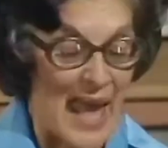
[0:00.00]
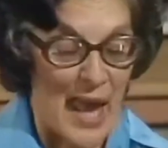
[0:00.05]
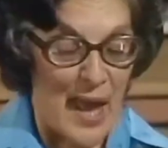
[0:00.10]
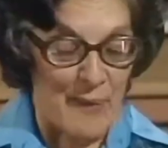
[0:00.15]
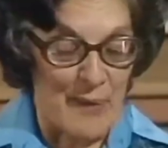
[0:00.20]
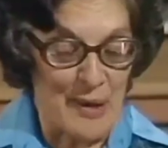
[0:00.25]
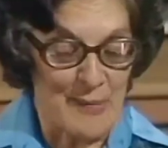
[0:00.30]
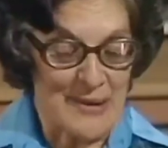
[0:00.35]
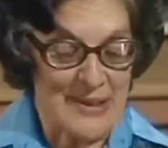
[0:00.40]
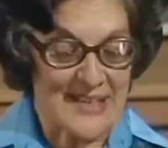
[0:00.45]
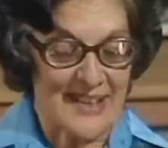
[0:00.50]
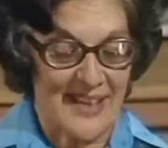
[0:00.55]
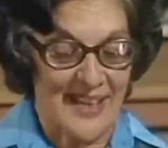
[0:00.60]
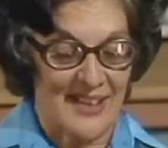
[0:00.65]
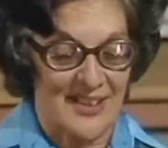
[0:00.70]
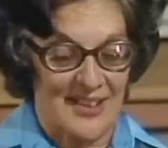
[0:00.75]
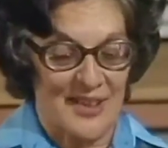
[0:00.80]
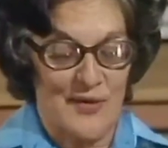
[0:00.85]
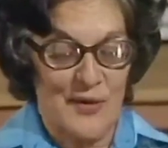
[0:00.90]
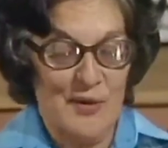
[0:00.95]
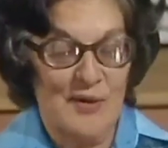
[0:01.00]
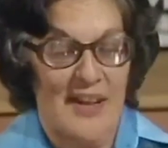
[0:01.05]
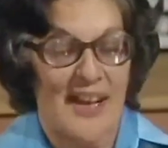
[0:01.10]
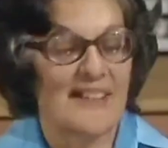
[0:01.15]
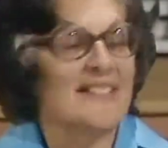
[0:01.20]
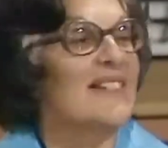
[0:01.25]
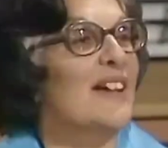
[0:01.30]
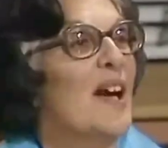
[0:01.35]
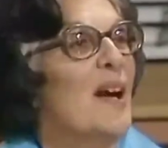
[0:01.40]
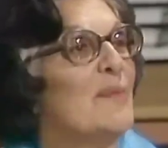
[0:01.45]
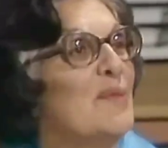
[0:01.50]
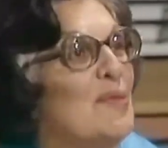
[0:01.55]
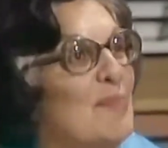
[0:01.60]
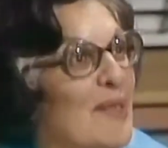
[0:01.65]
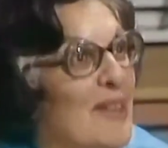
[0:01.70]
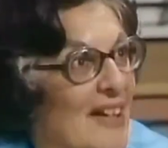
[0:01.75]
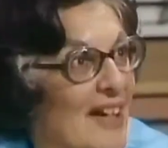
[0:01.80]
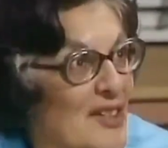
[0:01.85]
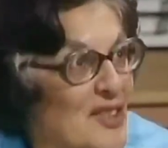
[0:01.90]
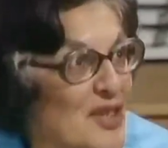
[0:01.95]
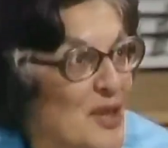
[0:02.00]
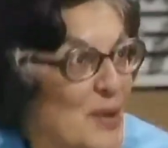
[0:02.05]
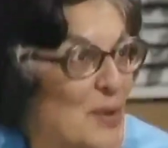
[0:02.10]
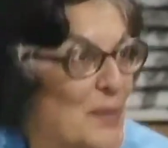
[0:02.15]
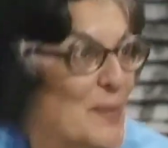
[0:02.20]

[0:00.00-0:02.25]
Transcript: Well, Mr. Kenyon, if you'd like to come with me, I'll show you